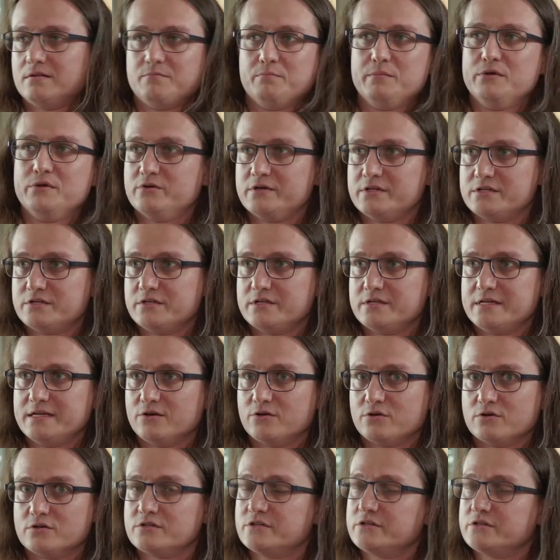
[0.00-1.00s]
millions of
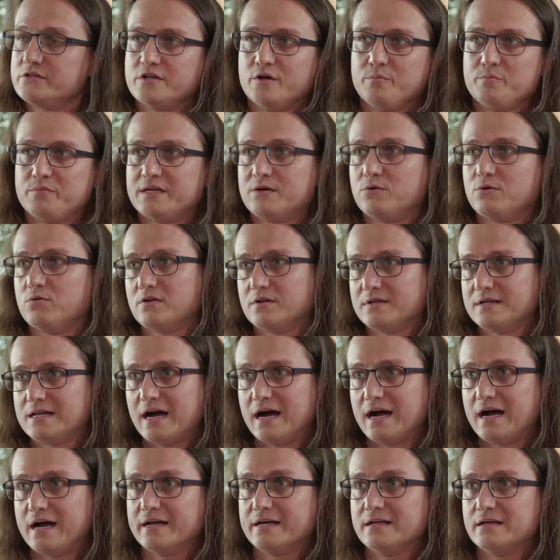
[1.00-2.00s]
years, something would have
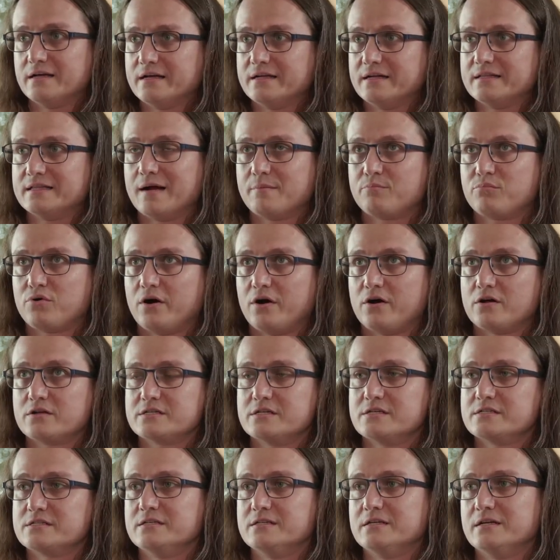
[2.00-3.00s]
died in that
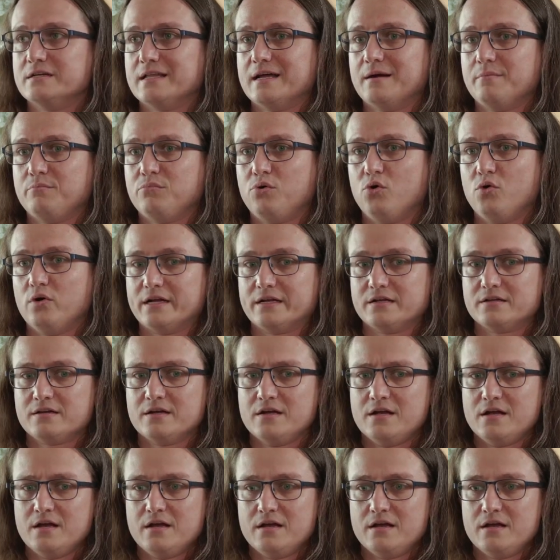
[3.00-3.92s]
process and in that point.